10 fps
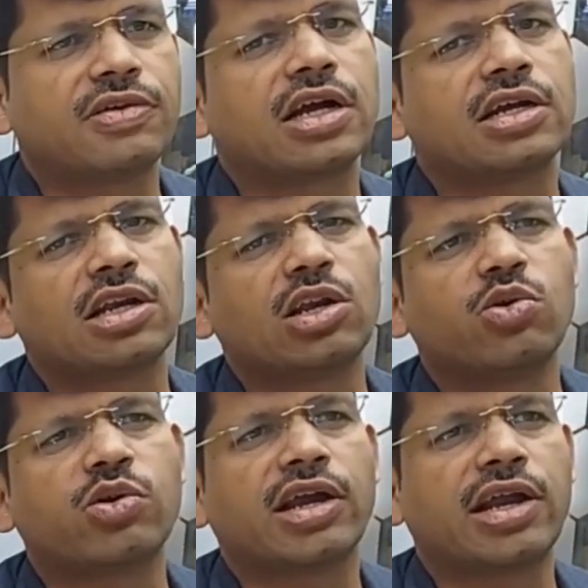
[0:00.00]
We
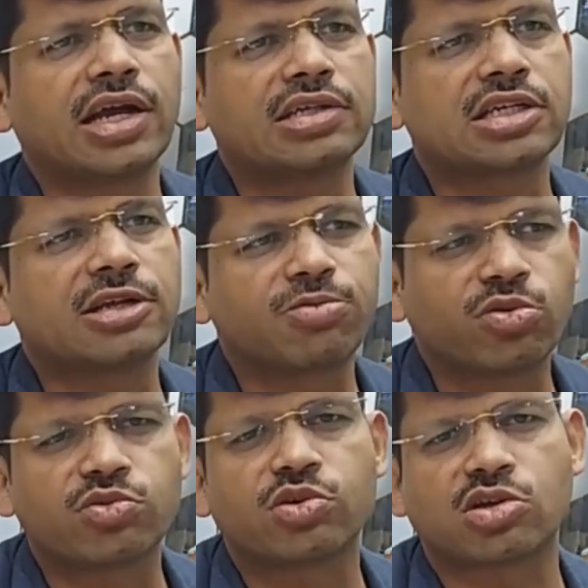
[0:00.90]
continue to enhance and
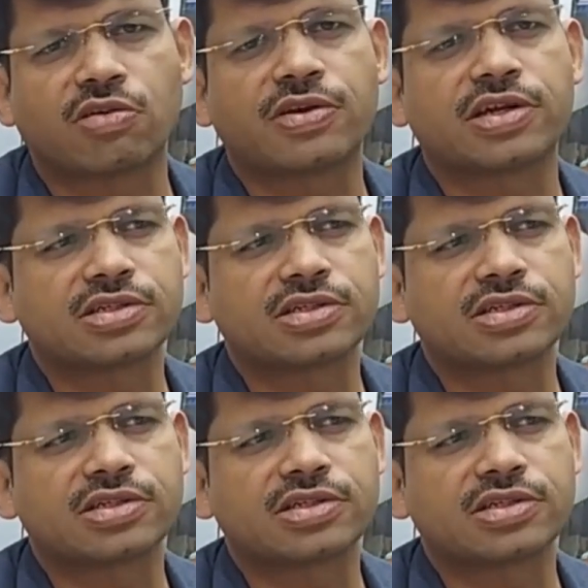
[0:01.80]
improve those offerings.